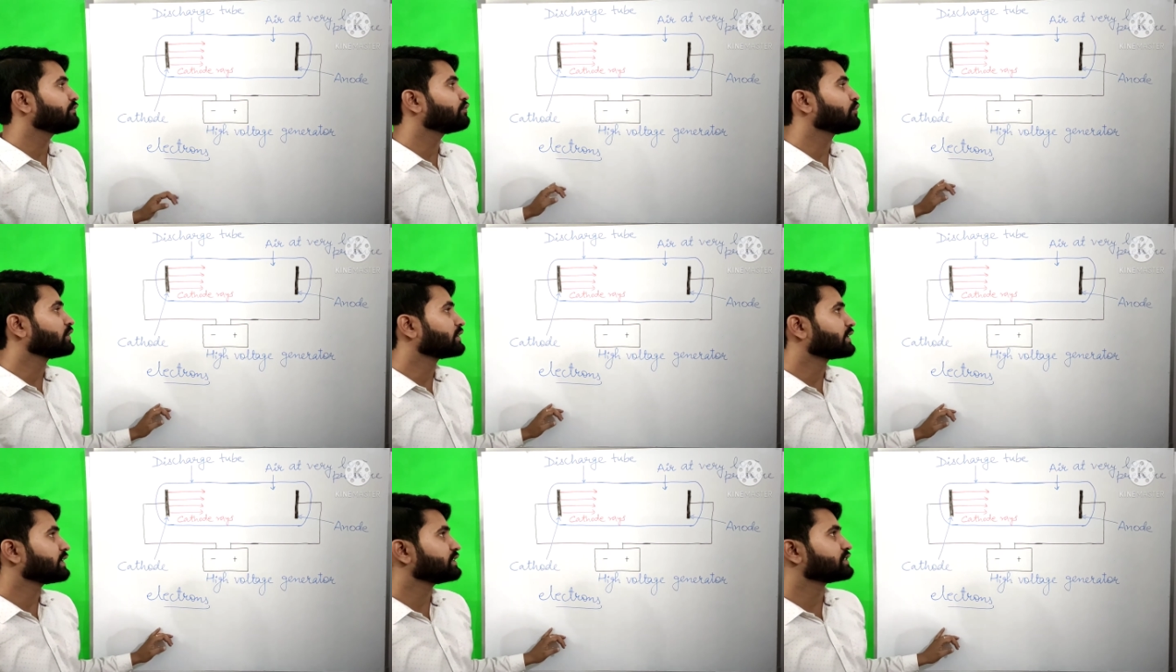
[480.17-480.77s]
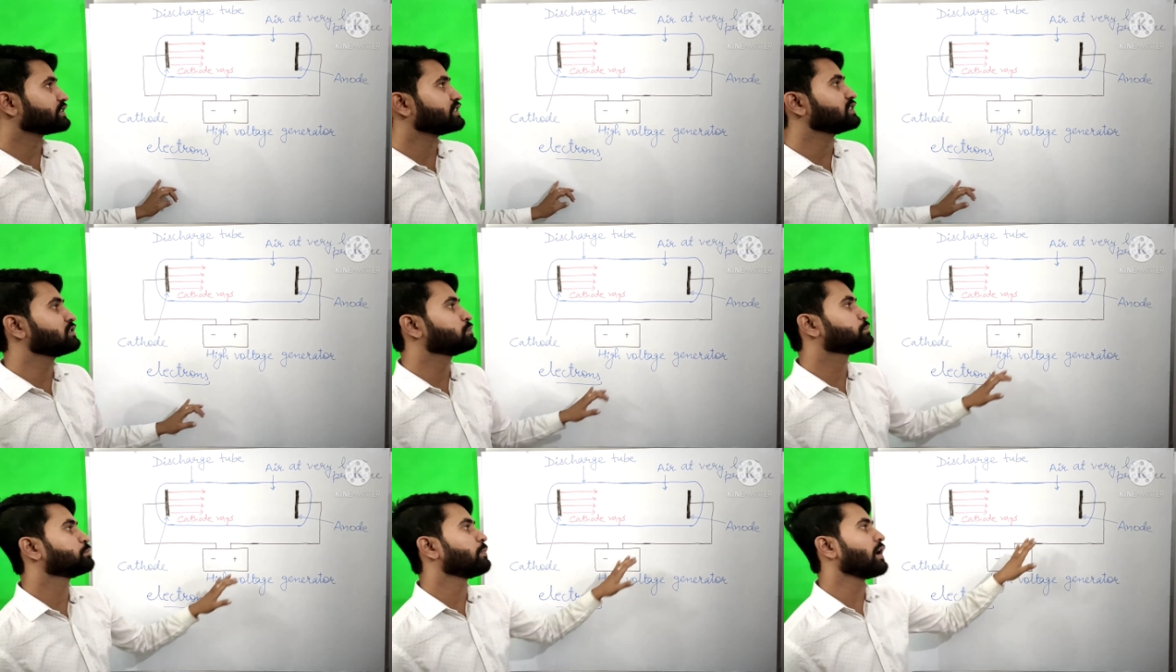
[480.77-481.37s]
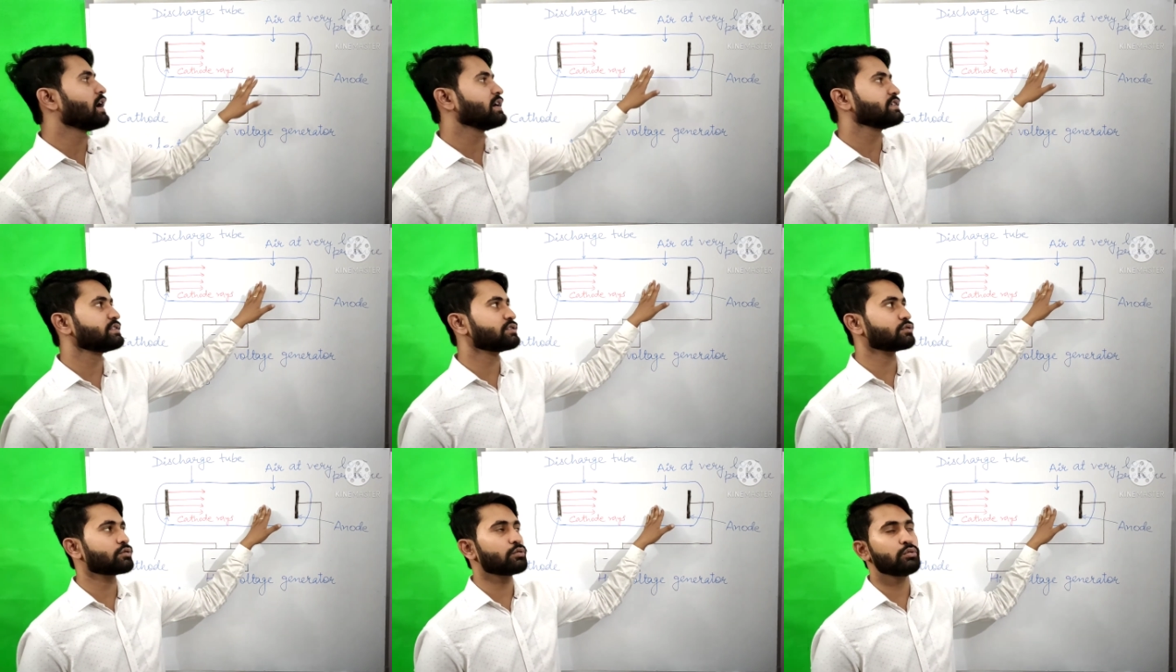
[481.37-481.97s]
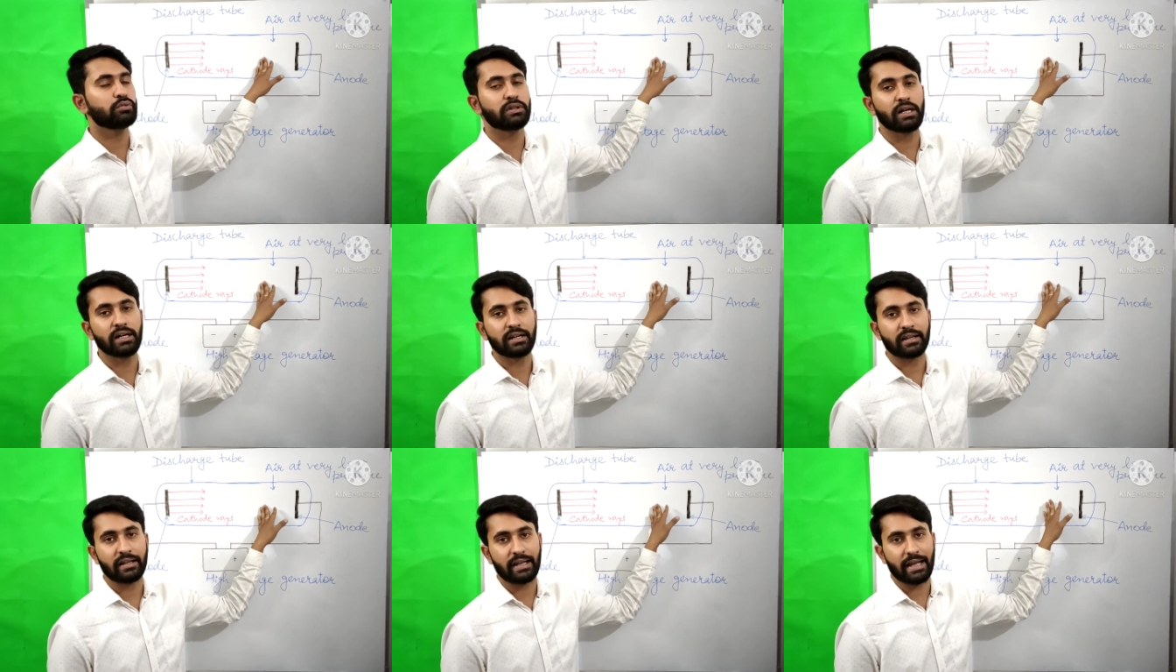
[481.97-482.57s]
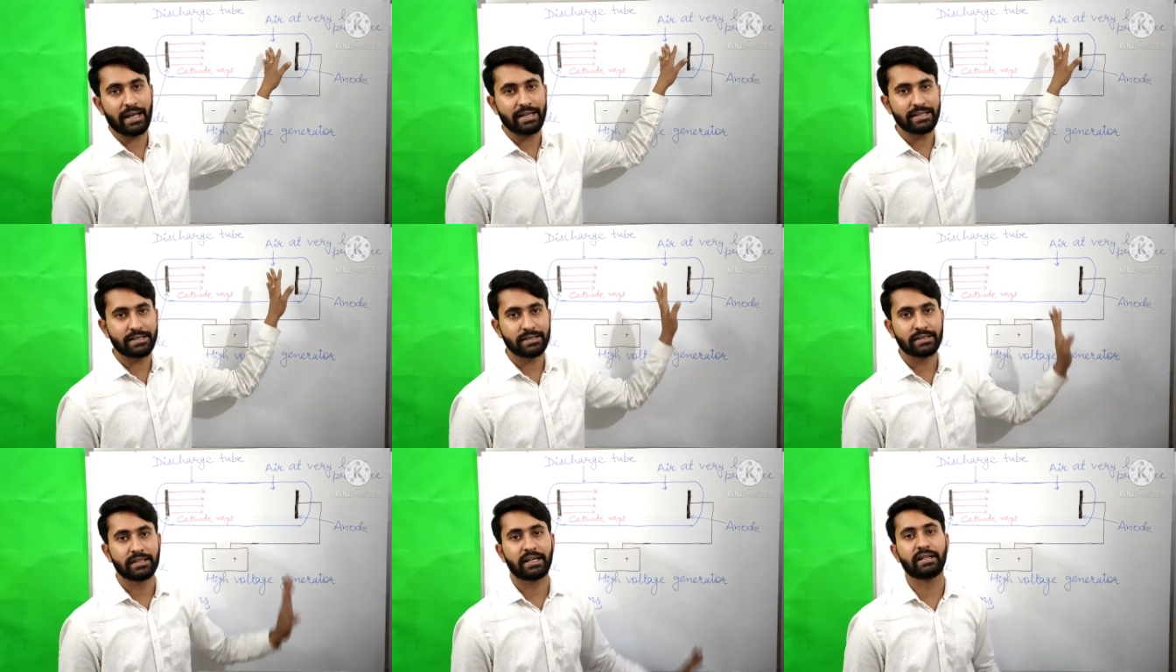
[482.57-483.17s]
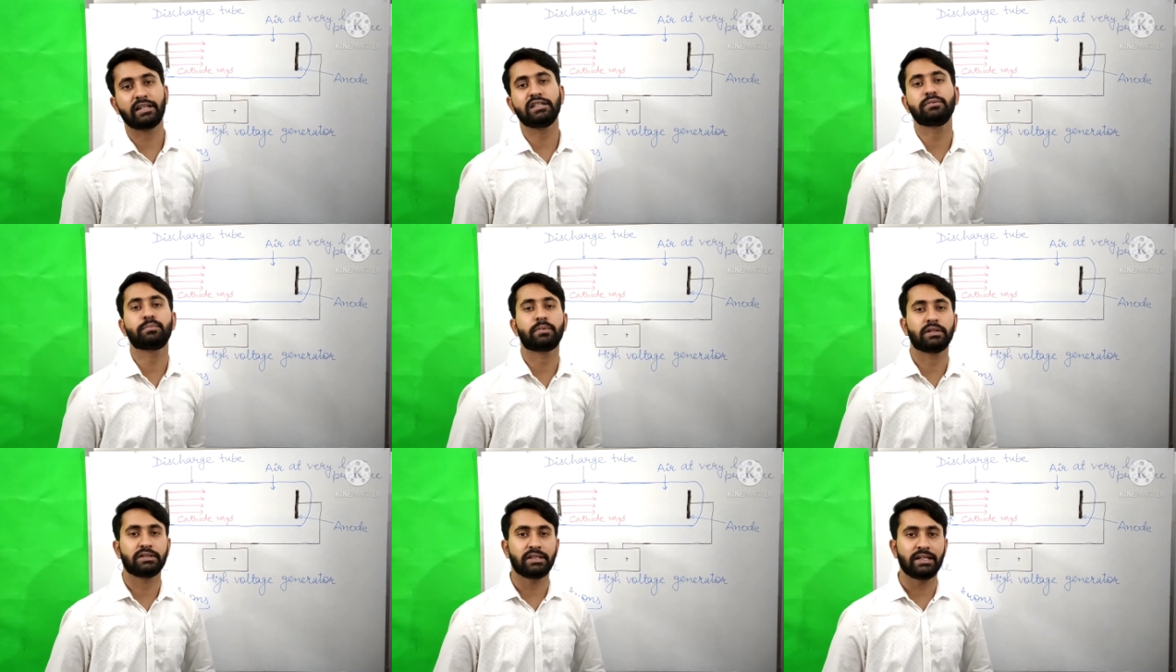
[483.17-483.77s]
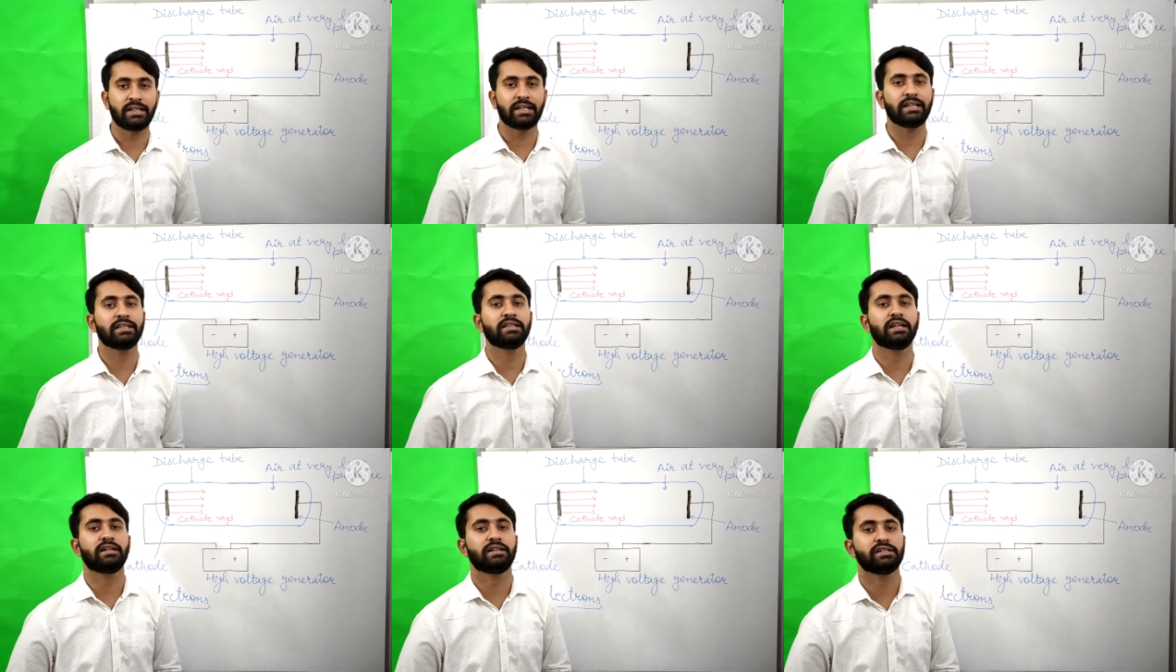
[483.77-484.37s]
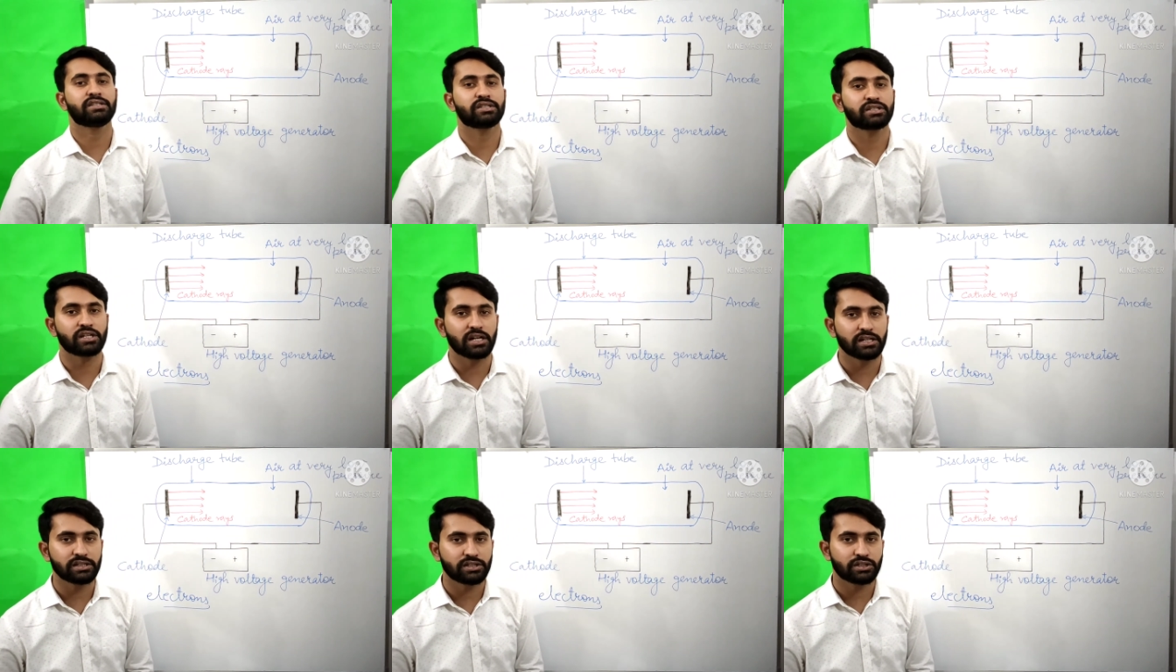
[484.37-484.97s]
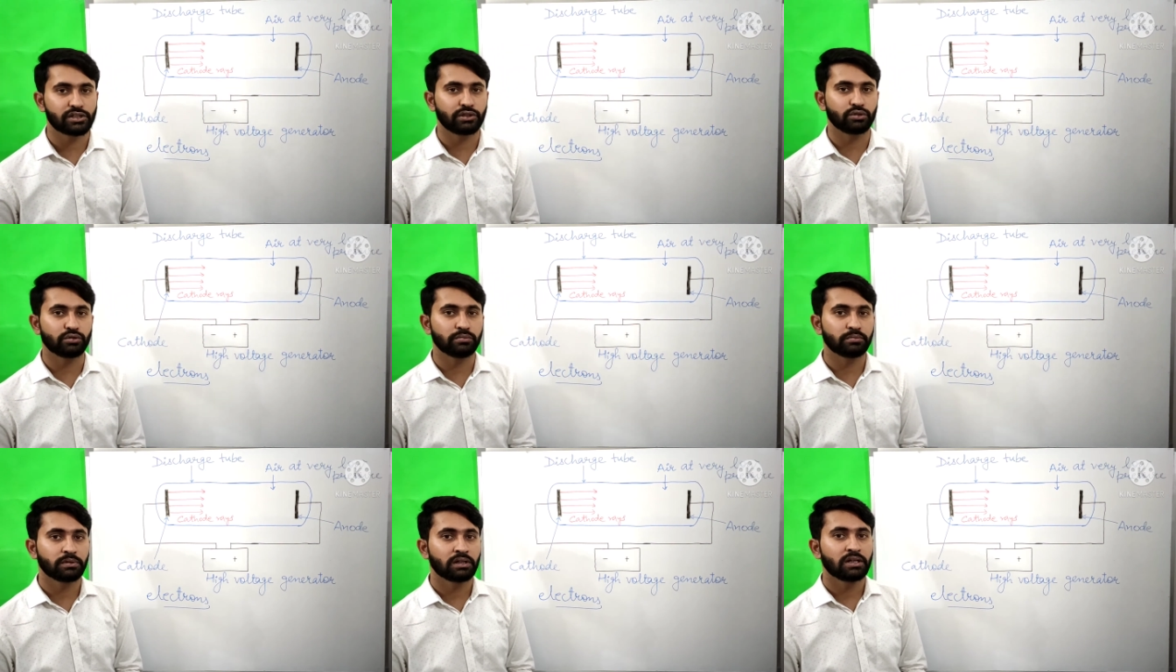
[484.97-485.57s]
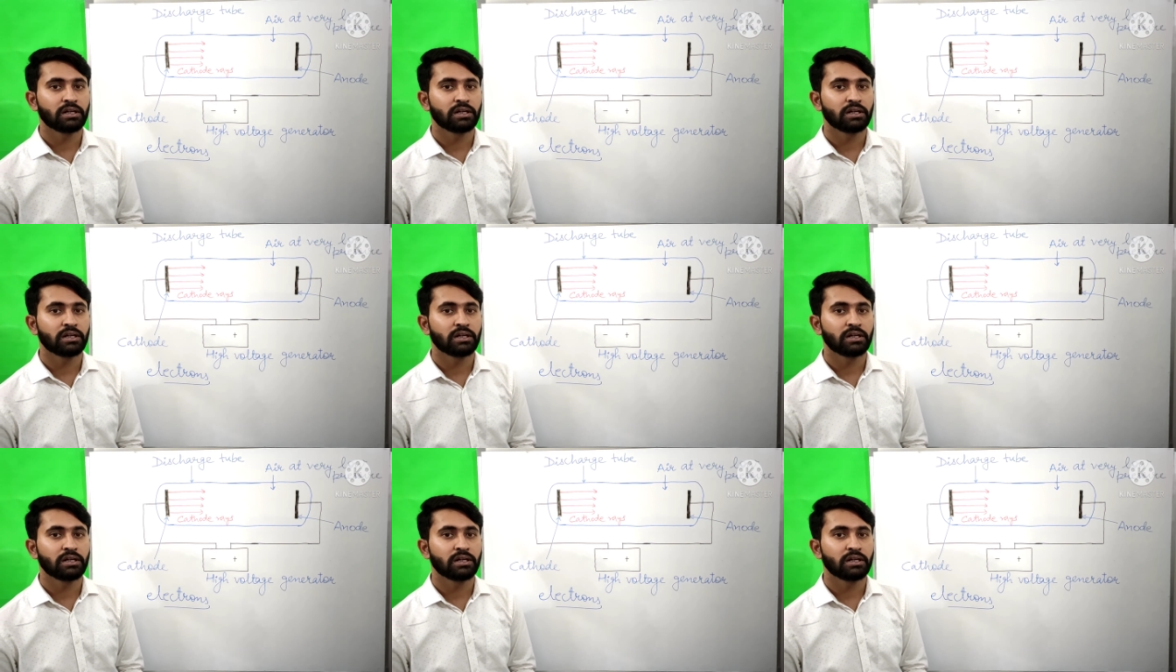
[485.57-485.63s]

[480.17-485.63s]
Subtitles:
voltage is passed through the gas that is present in the discharge tube,